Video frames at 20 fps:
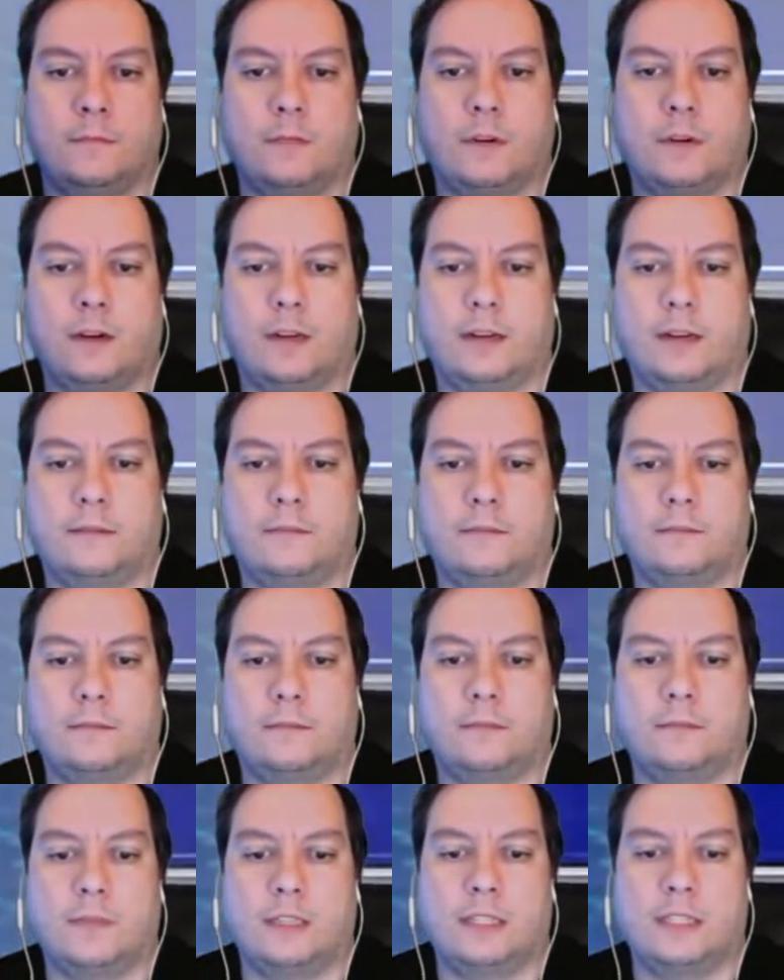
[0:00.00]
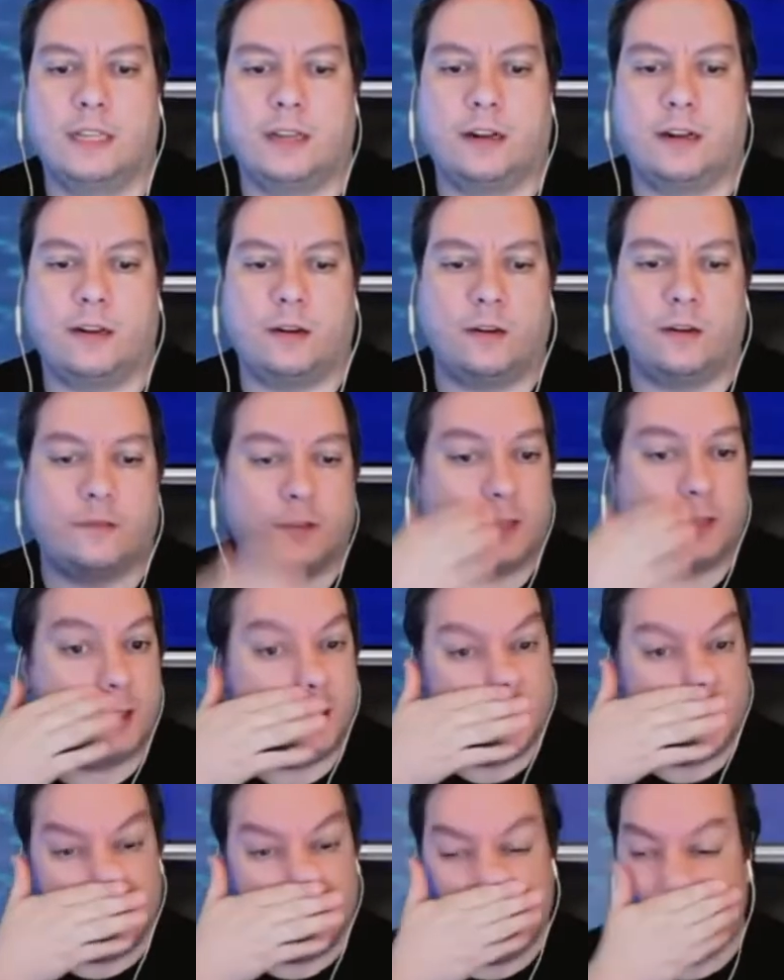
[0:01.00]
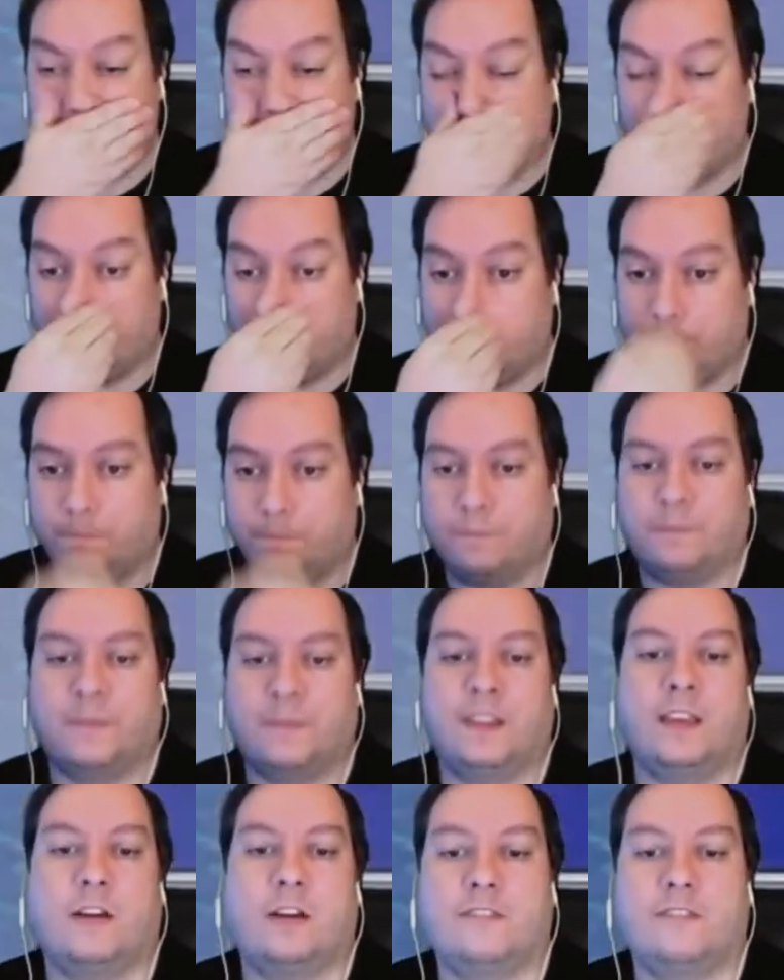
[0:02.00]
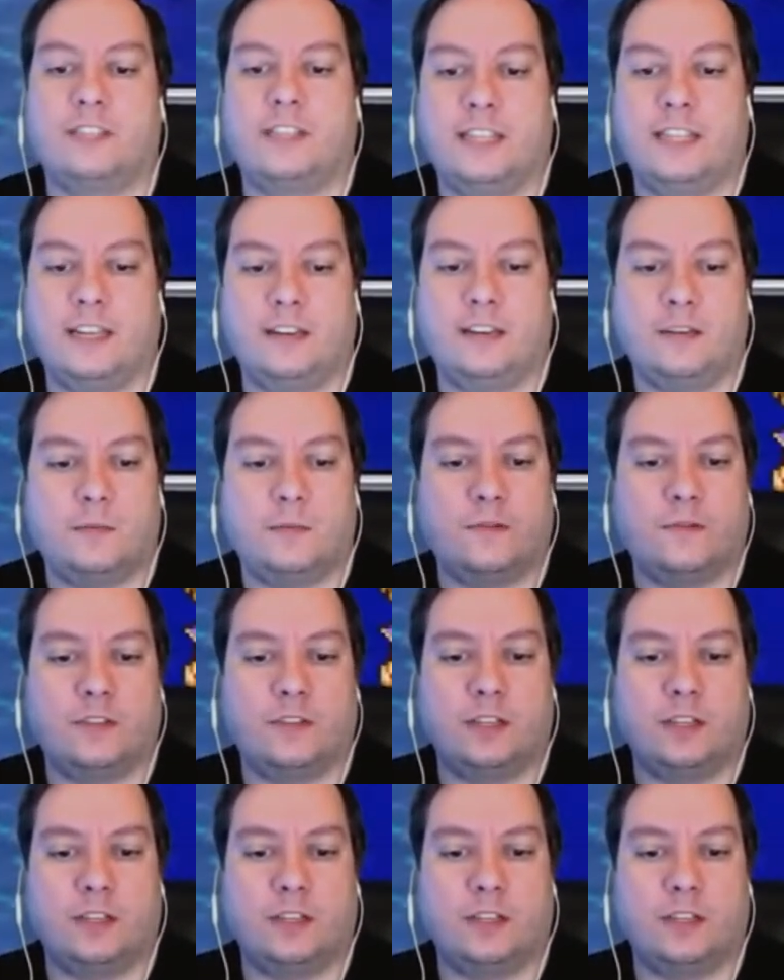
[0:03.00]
Alright, let's head on over to the Elven Kingdom over